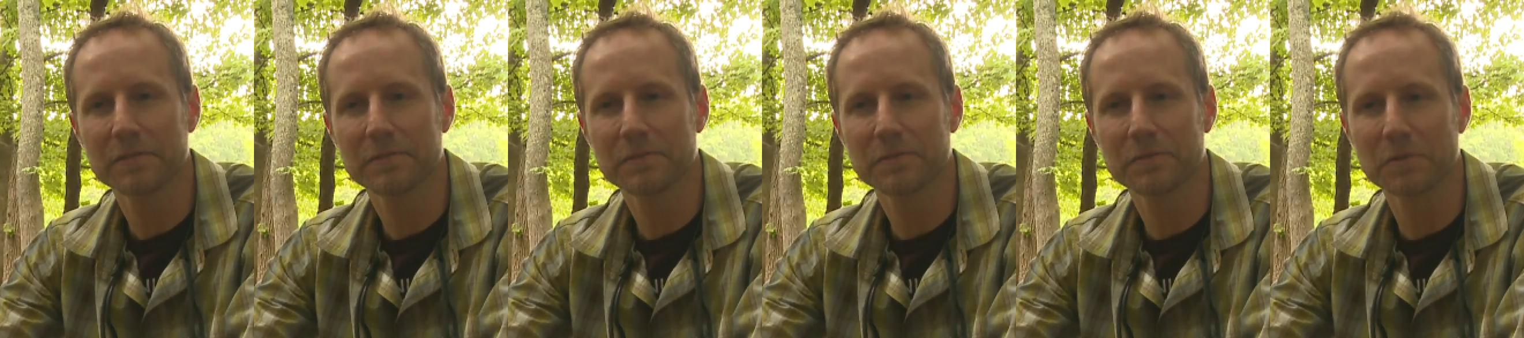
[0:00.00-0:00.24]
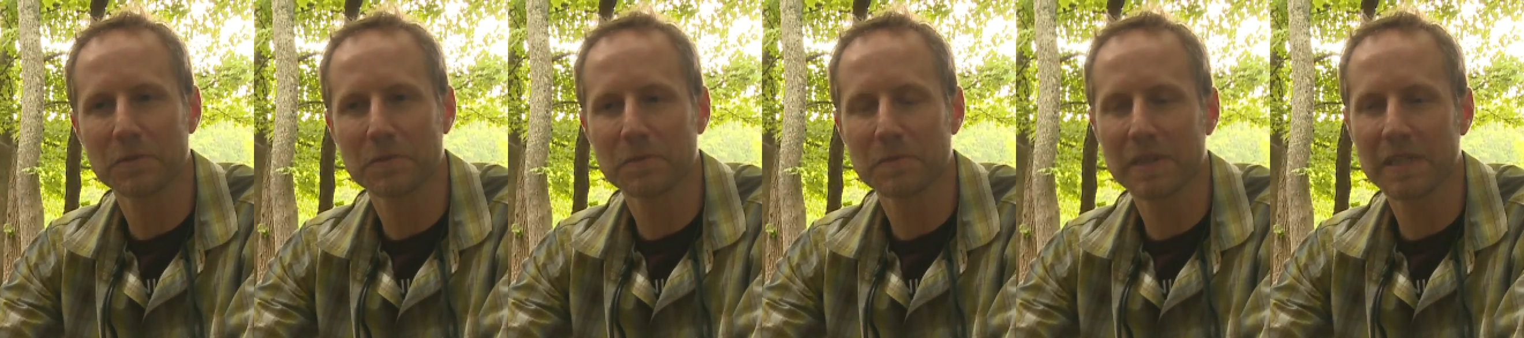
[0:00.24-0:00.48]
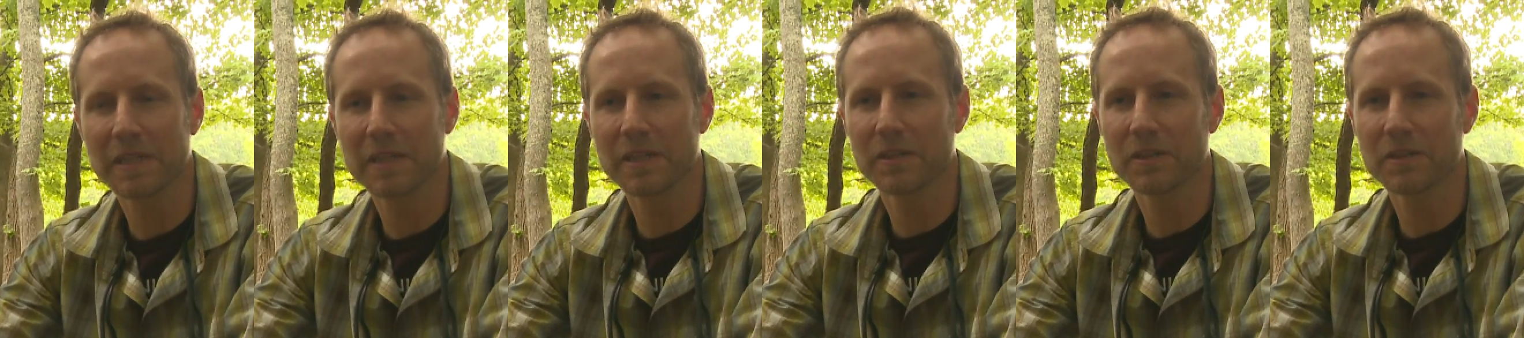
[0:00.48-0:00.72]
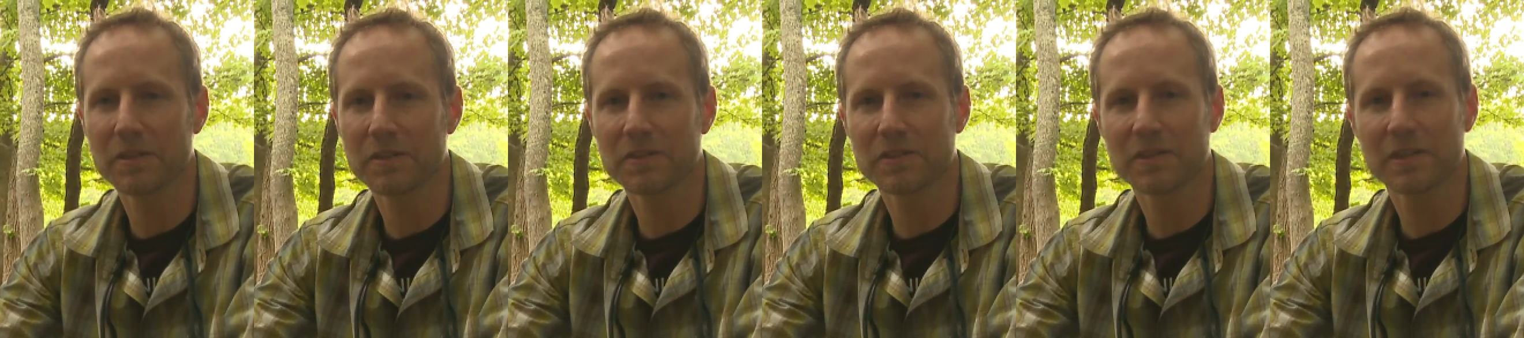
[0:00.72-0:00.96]
for
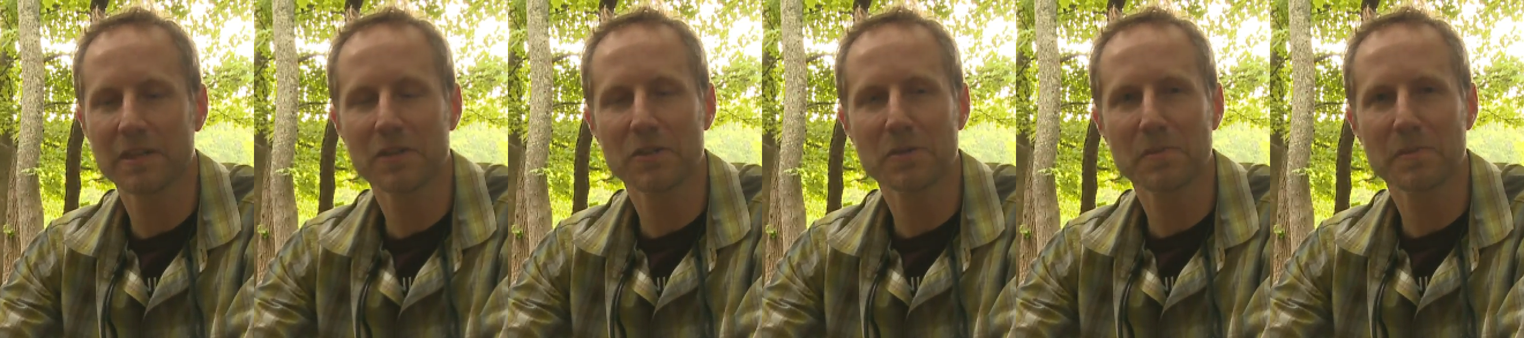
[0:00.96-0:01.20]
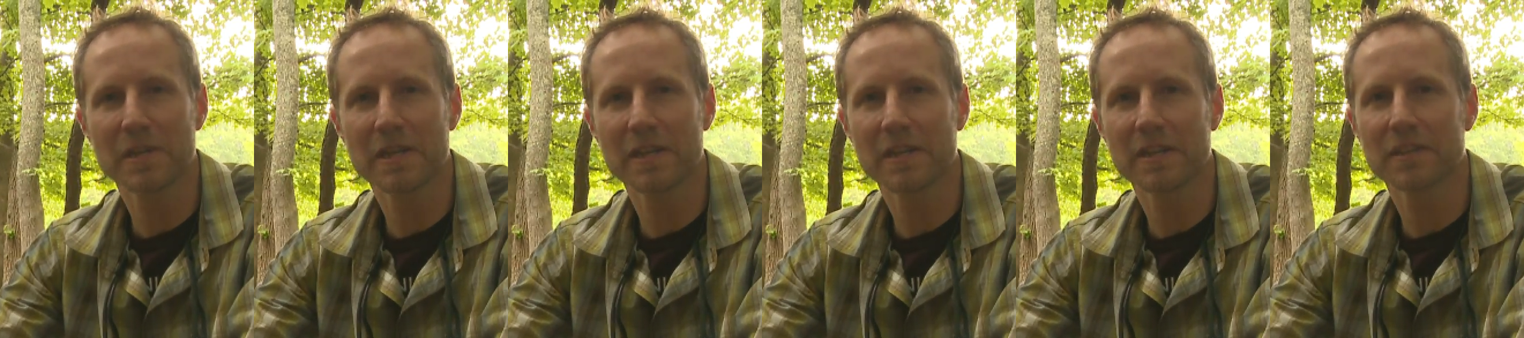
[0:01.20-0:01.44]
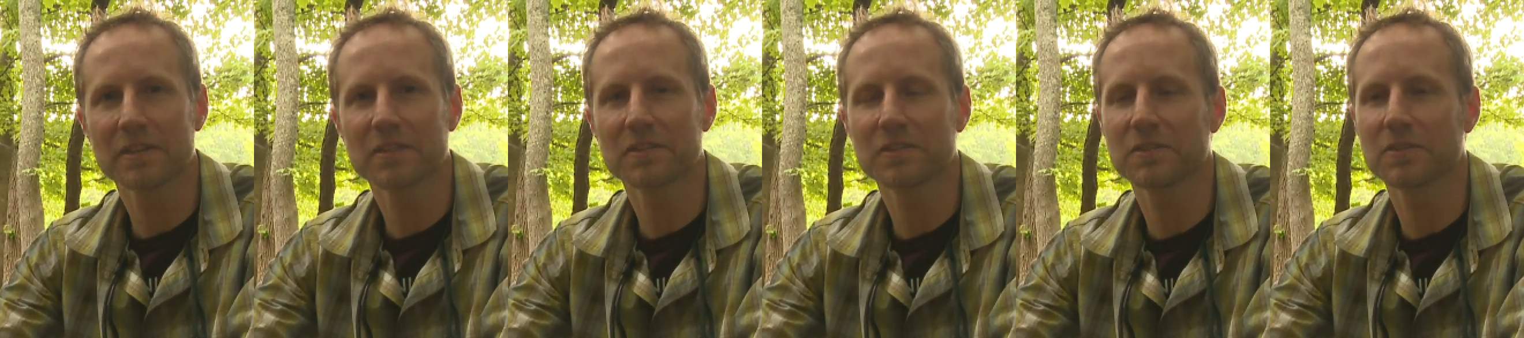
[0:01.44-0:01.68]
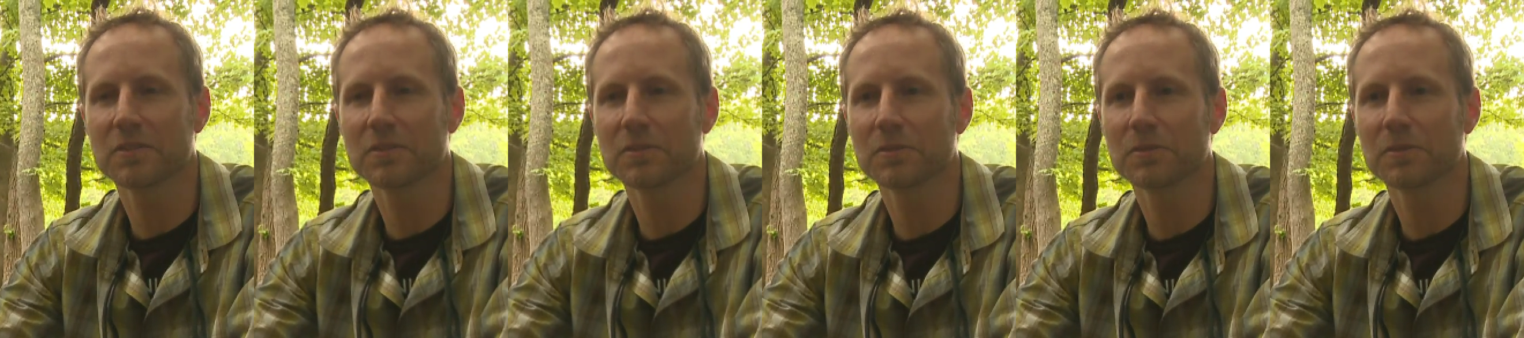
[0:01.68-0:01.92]
beginners and
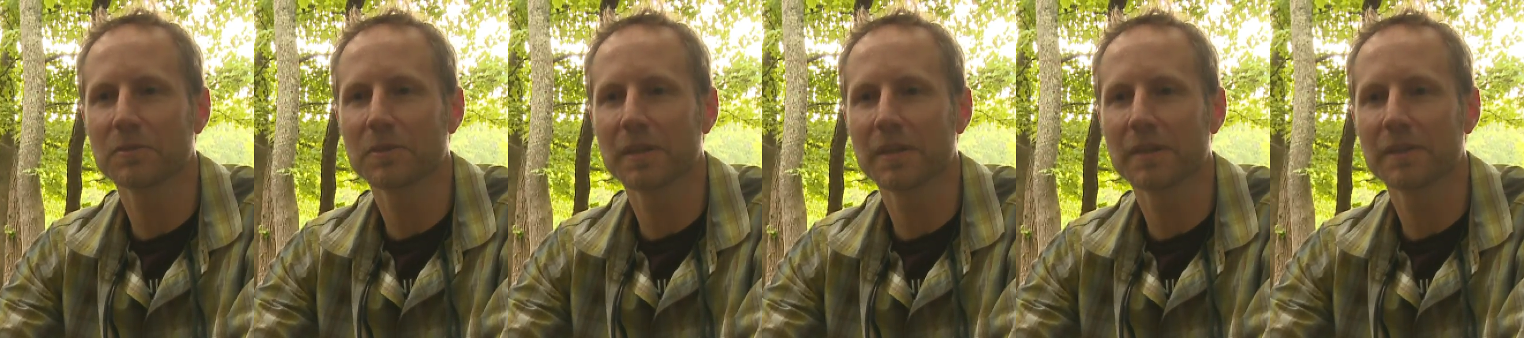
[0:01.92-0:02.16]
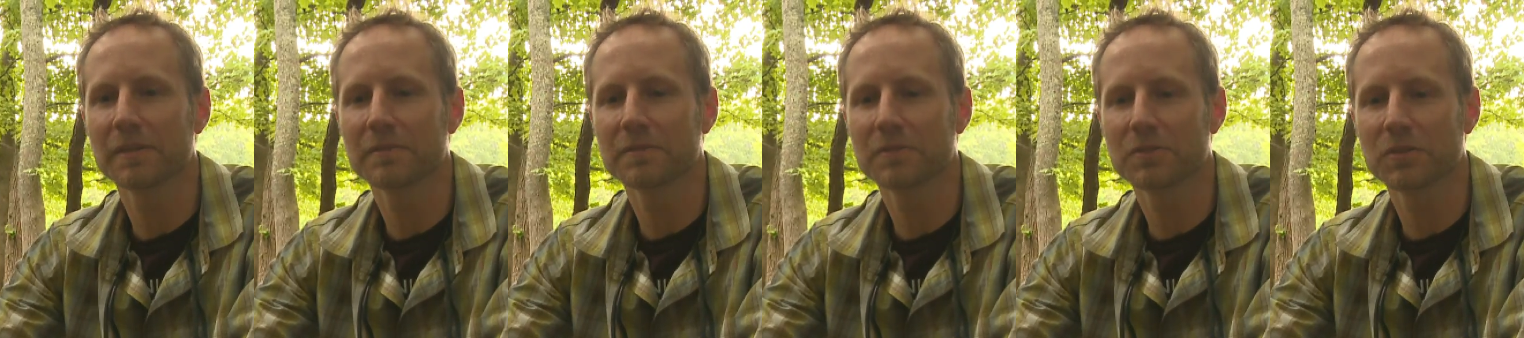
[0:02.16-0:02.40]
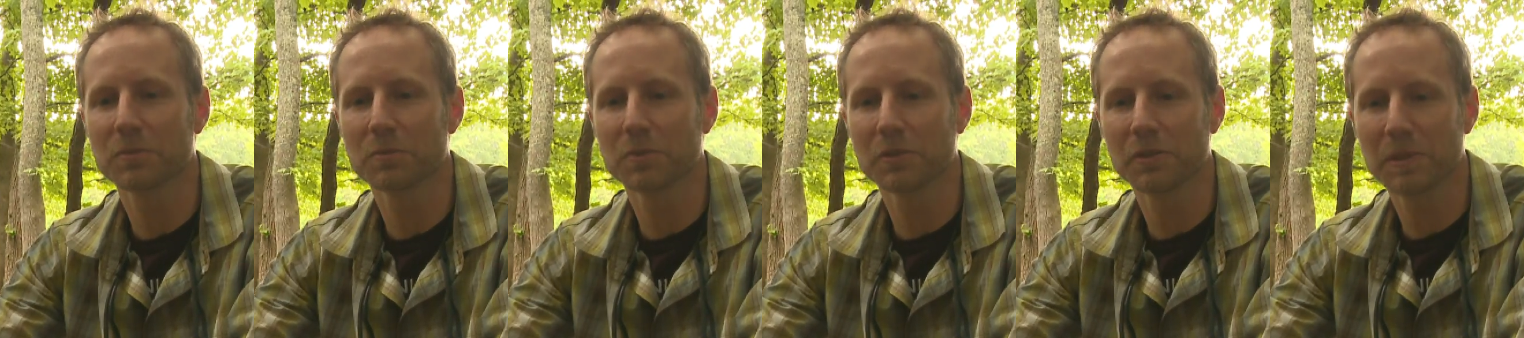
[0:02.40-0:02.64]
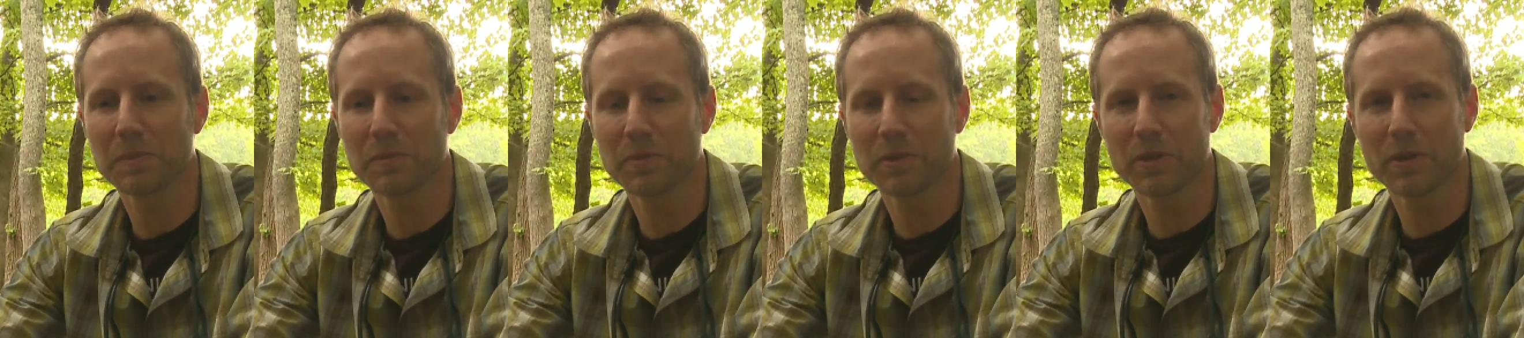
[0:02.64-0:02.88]
intermediates to
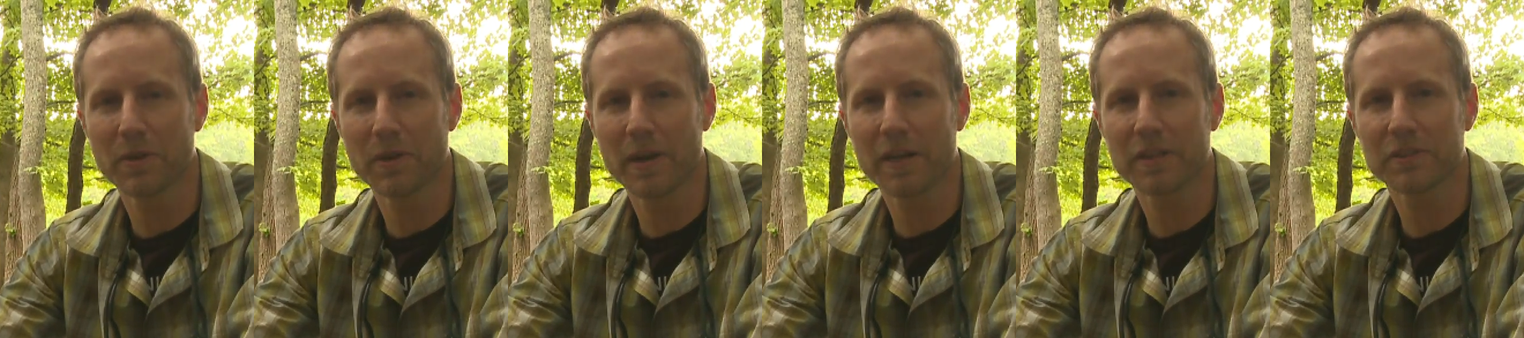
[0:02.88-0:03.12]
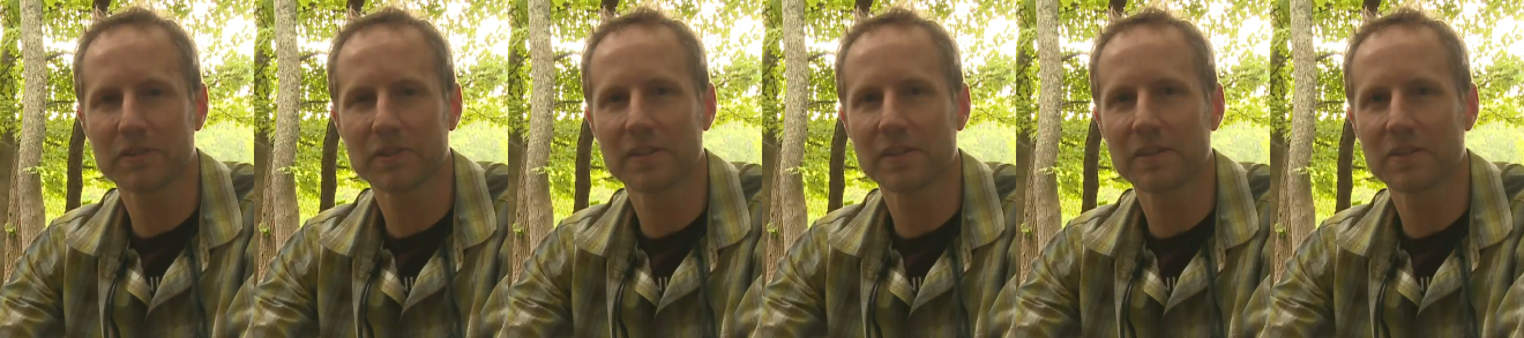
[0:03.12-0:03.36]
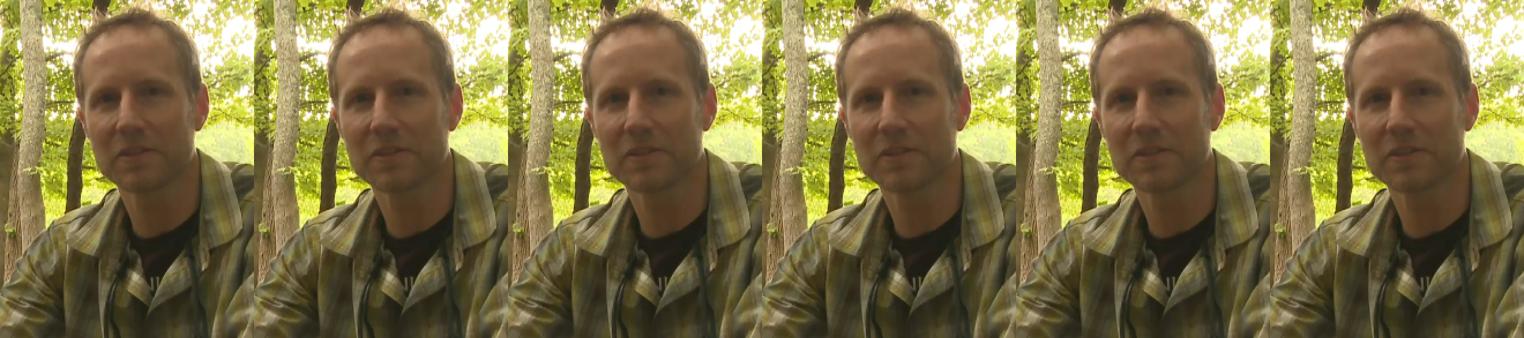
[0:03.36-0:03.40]
really progress in